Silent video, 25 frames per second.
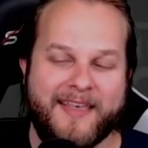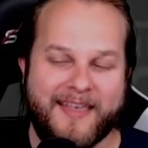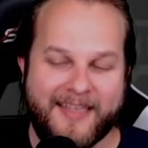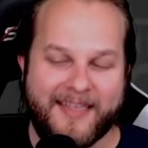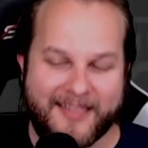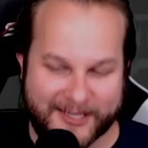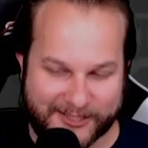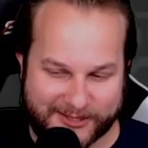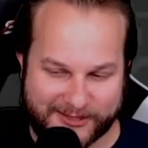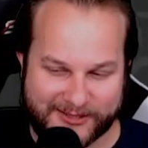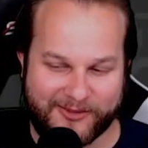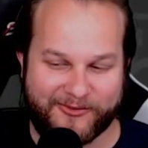
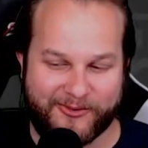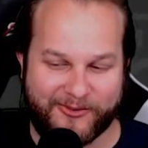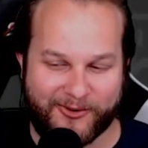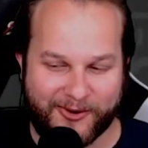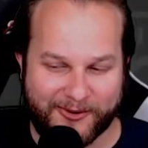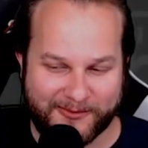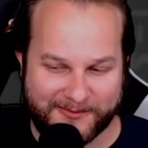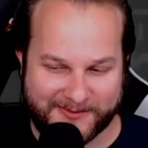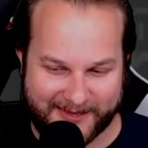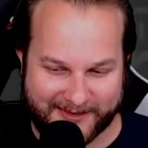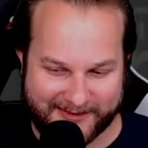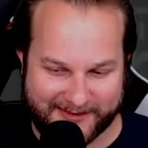This is the
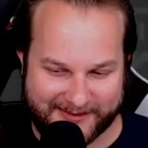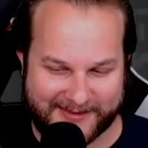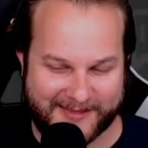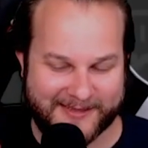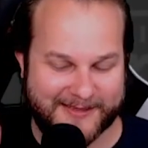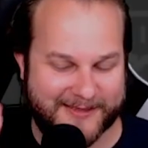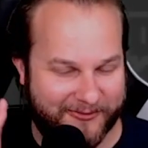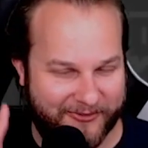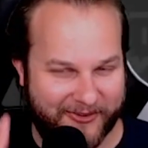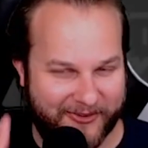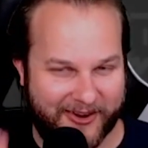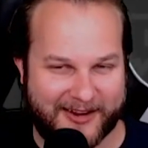verb. This is
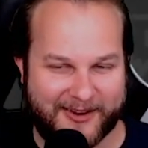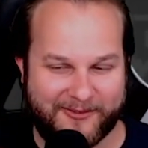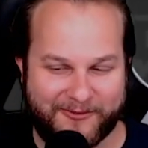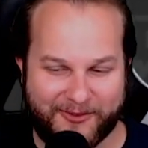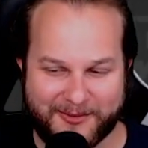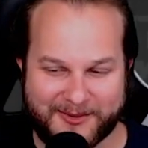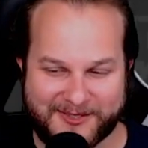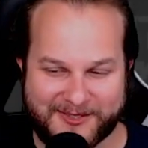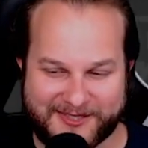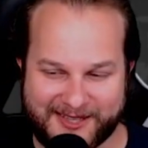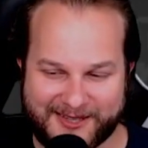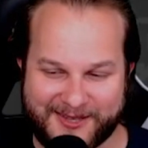the fucking
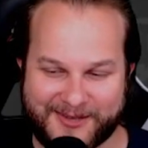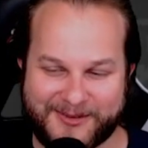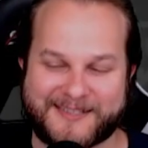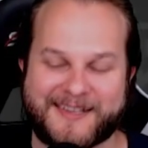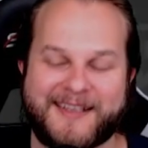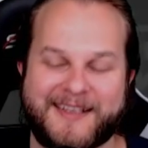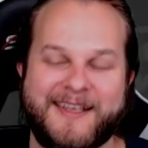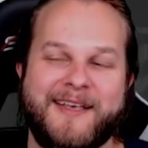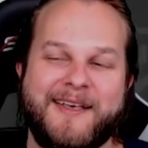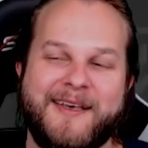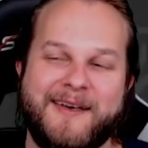verbiage they used.